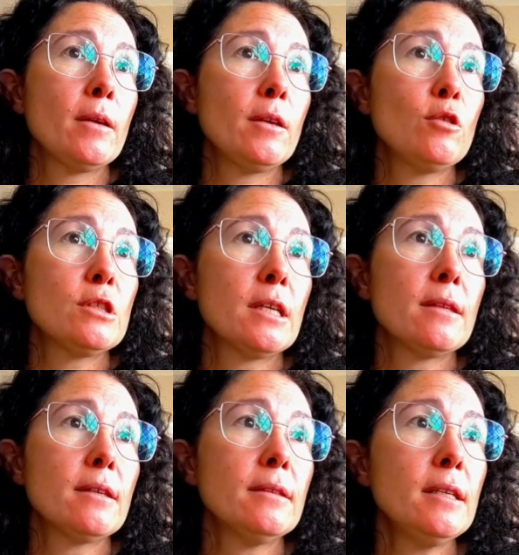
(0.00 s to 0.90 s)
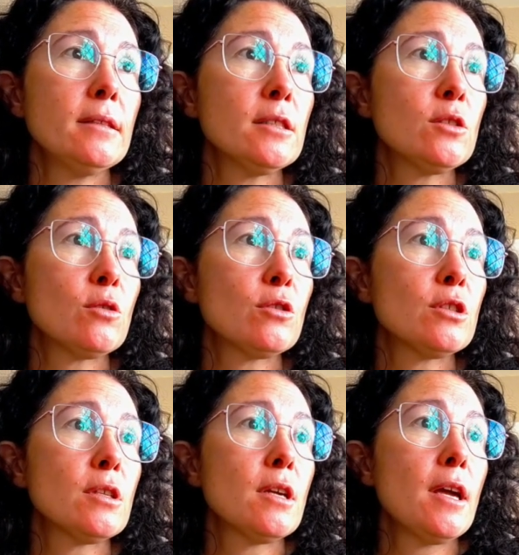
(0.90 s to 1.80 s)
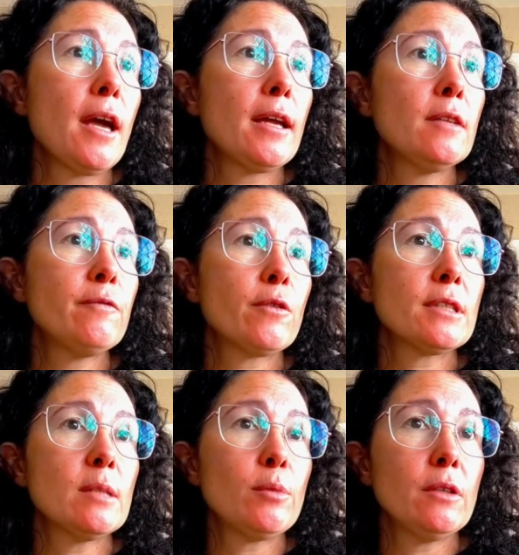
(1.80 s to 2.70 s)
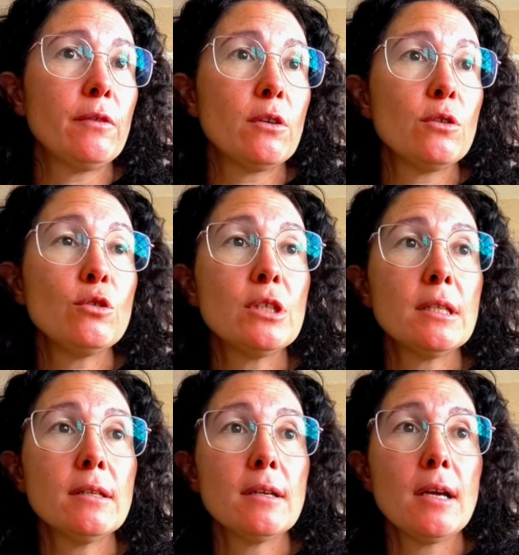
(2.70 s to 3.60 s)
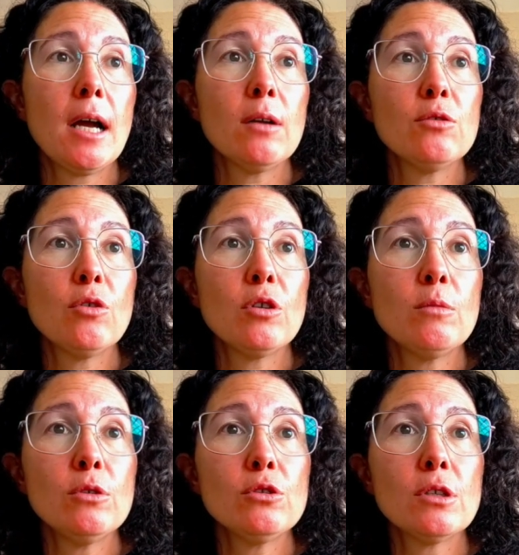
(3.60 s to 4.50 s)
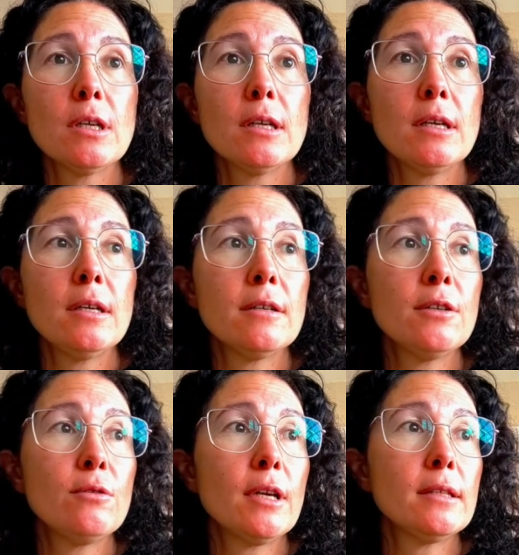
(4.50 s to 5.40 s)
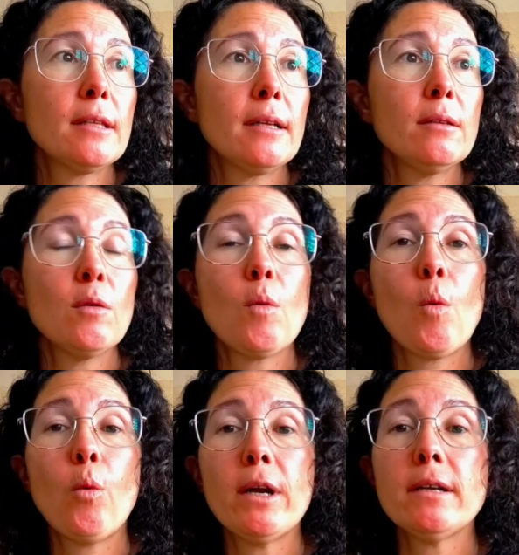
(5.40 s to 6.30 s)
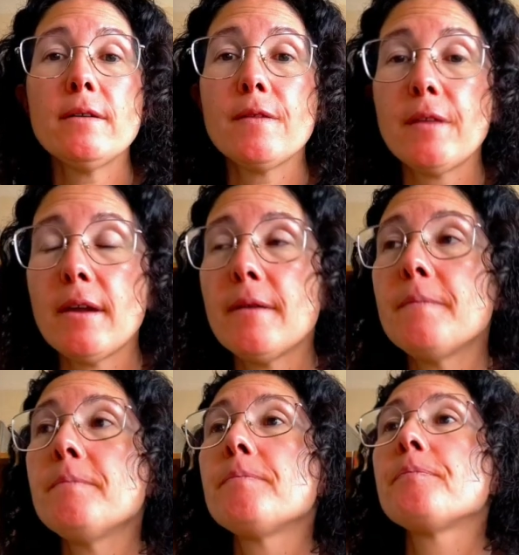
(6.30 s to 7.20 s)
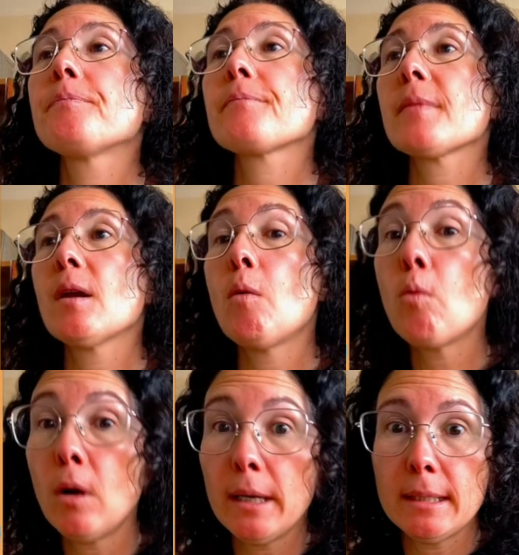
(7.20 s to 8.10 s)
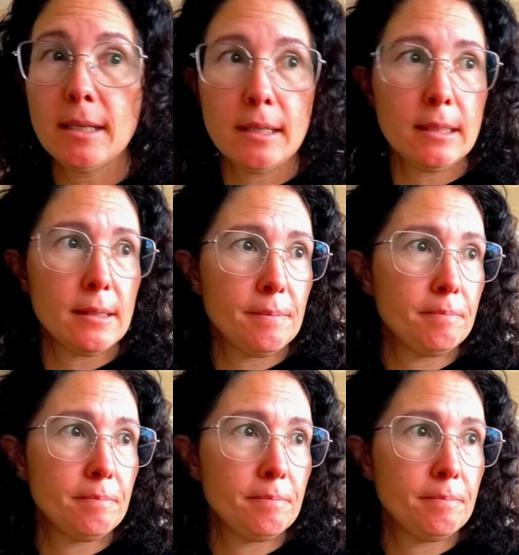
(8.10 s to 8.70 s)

You say the data source, and for example, if you're using Autonomous, here you can tell where the wallet is.